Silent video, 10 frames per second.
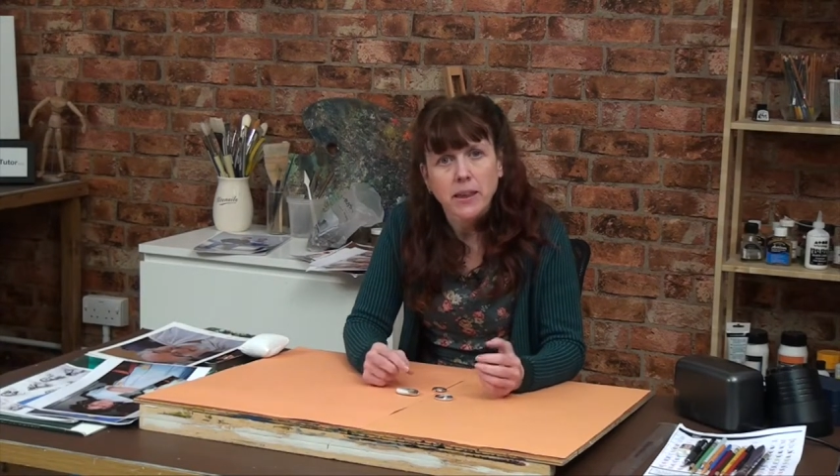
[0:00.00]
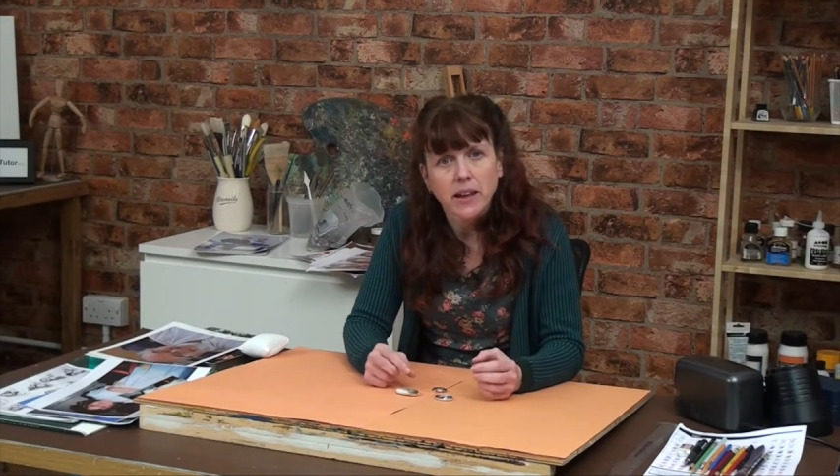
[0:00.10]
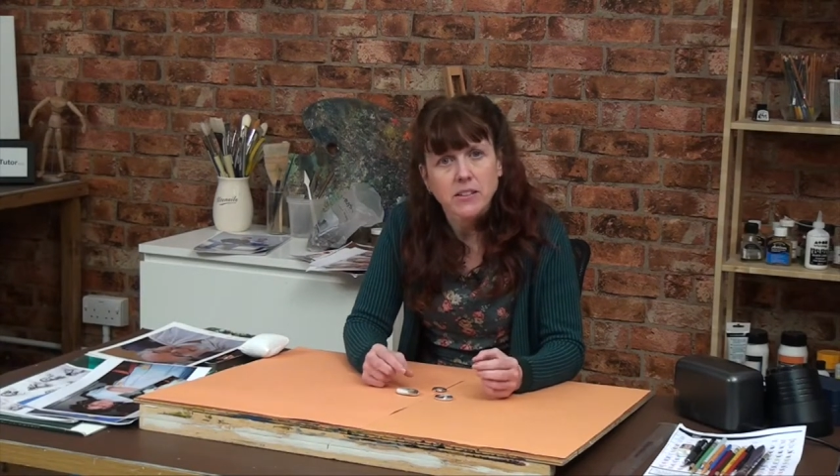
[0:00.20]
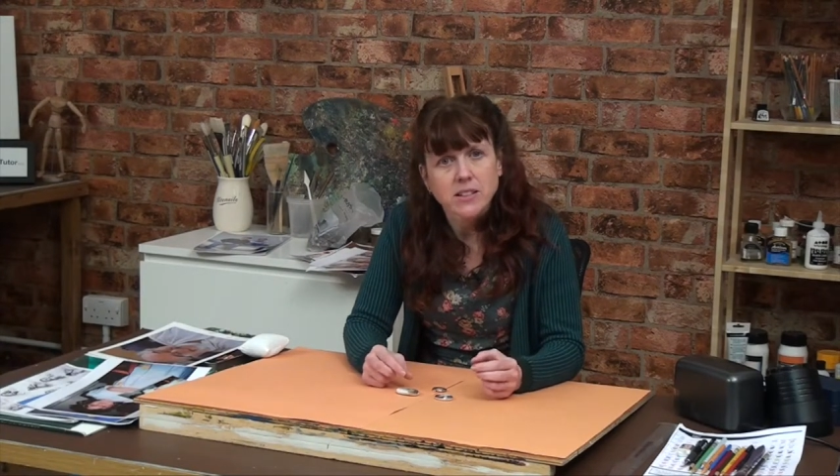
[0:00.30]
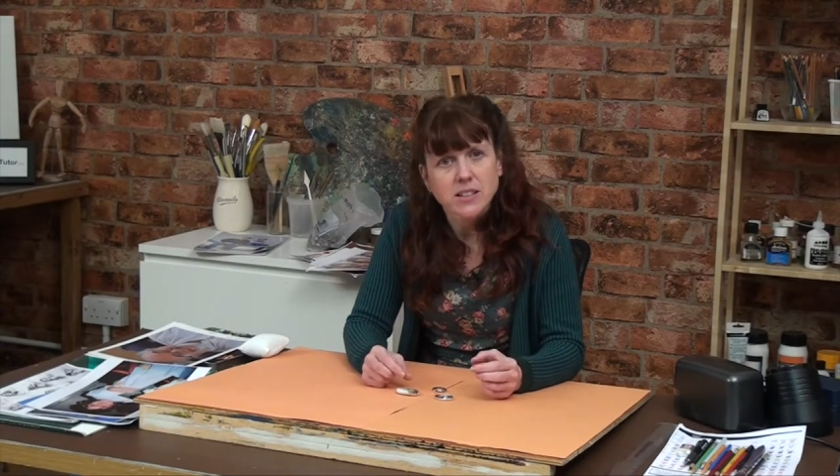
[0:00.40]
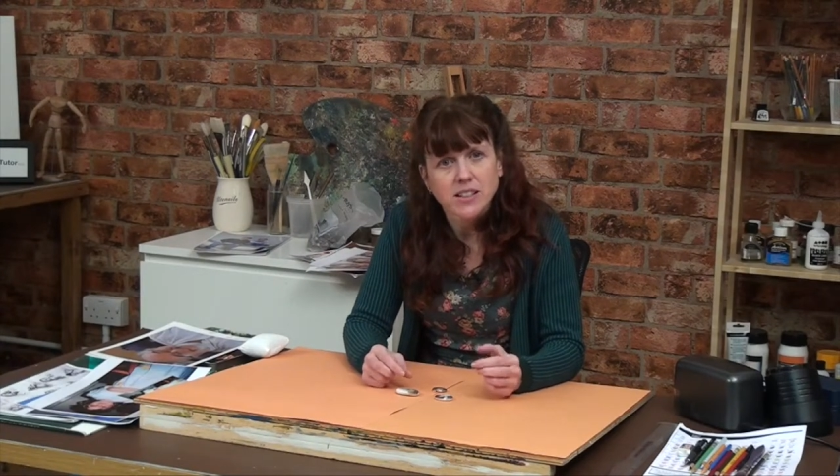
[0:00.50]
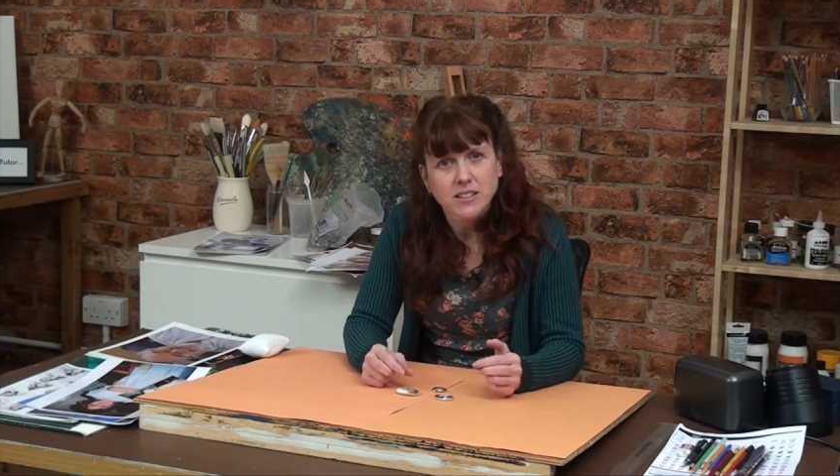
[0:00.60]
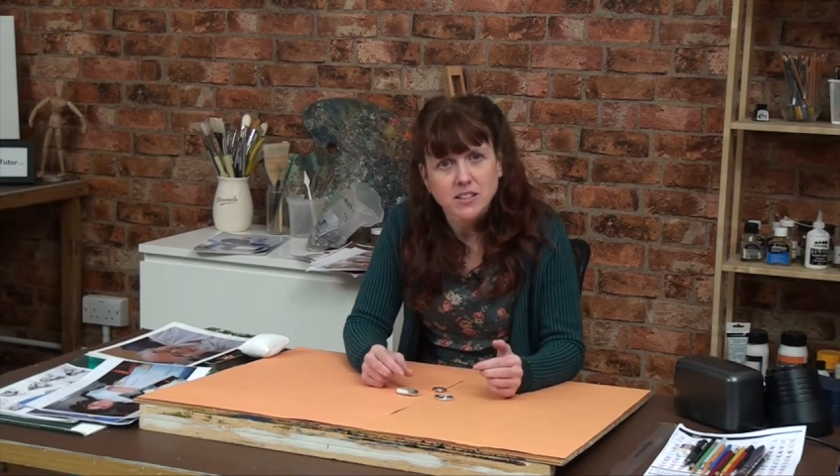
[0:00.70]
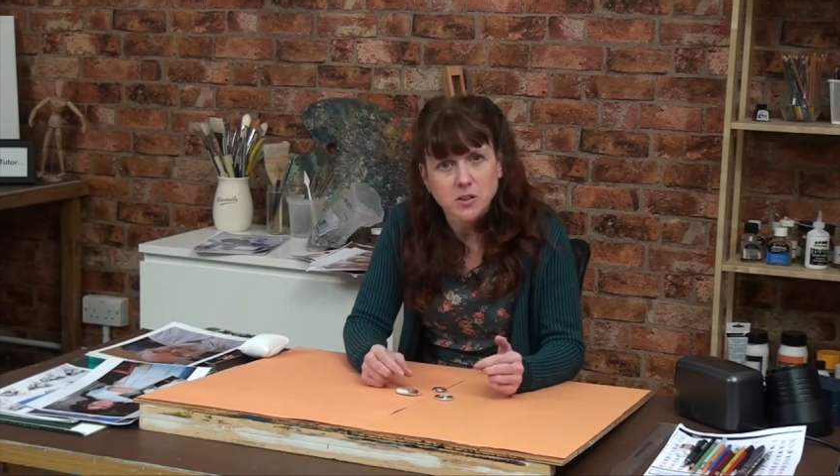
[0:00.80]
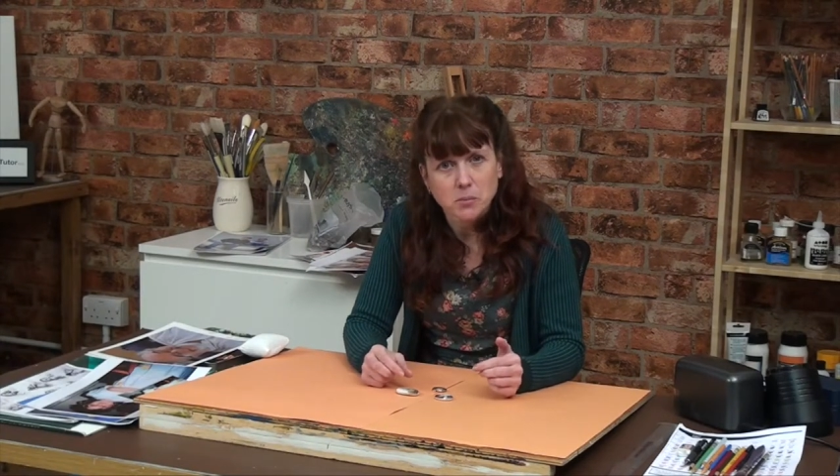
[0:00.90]
get the detail
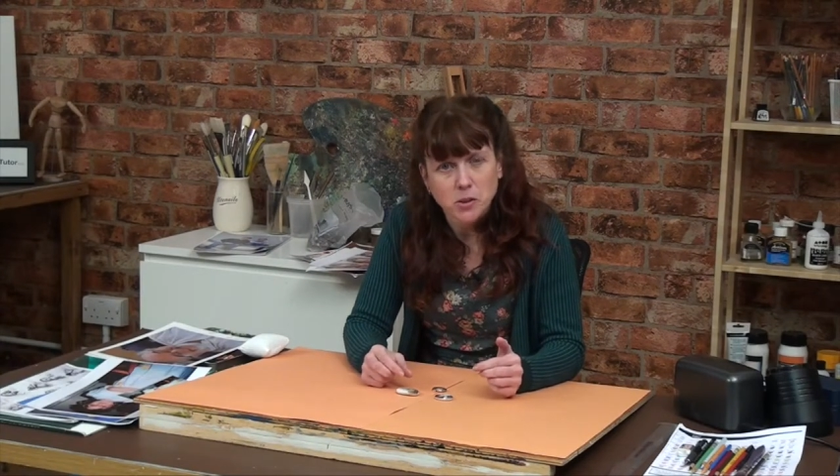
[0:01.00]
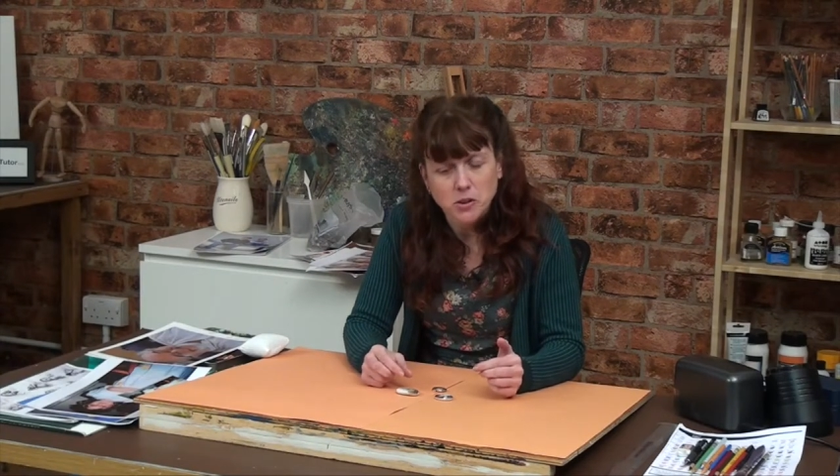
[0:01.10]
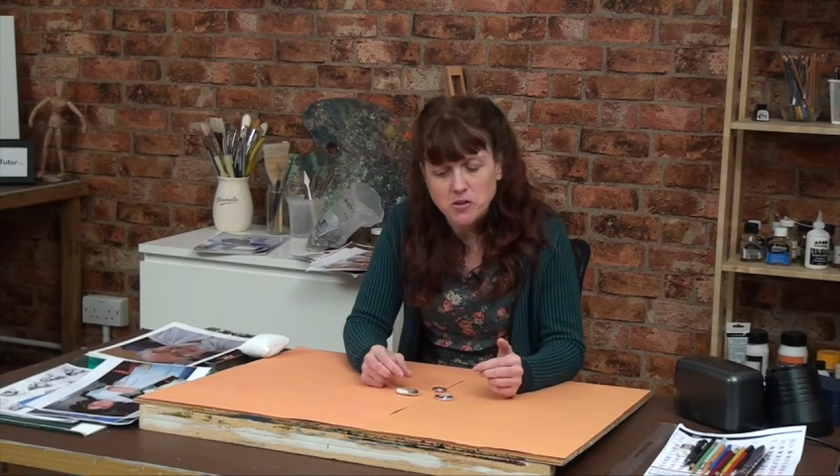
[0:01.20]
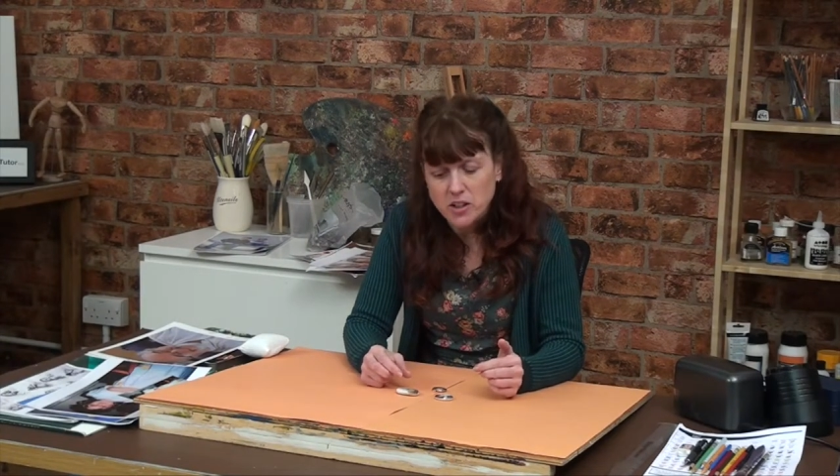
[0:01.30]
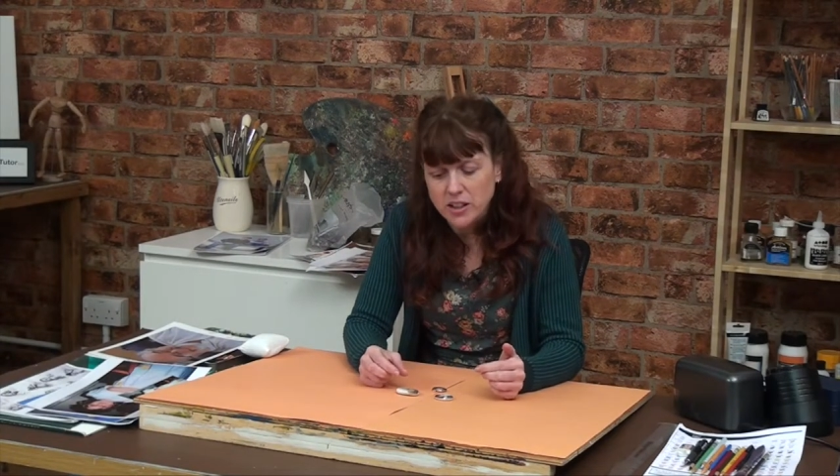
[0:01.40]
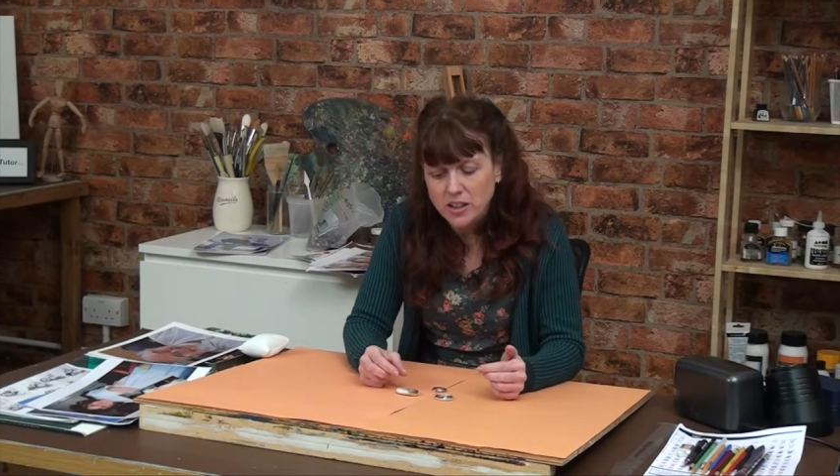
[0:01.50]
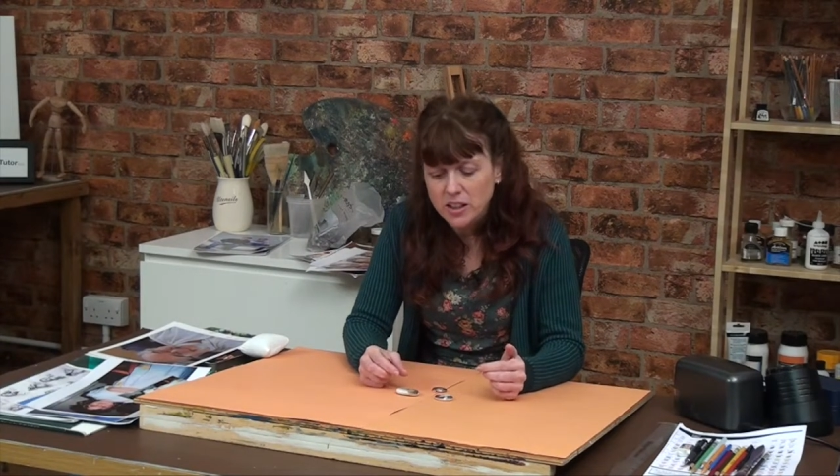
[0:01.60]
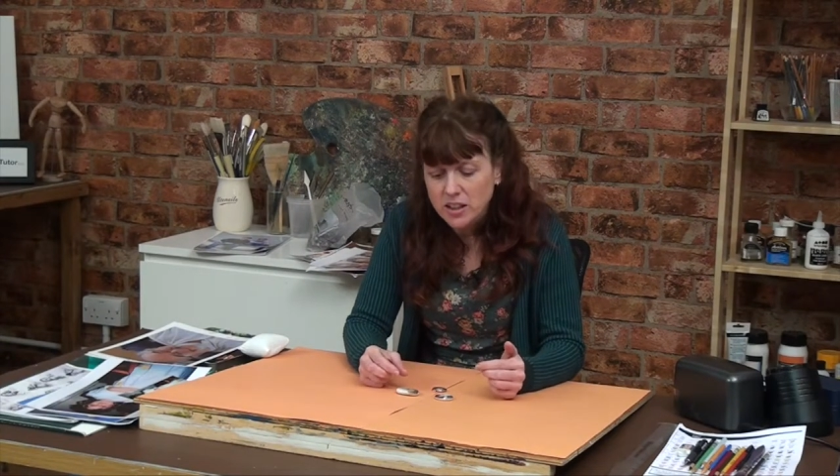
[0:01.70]
into the portrait,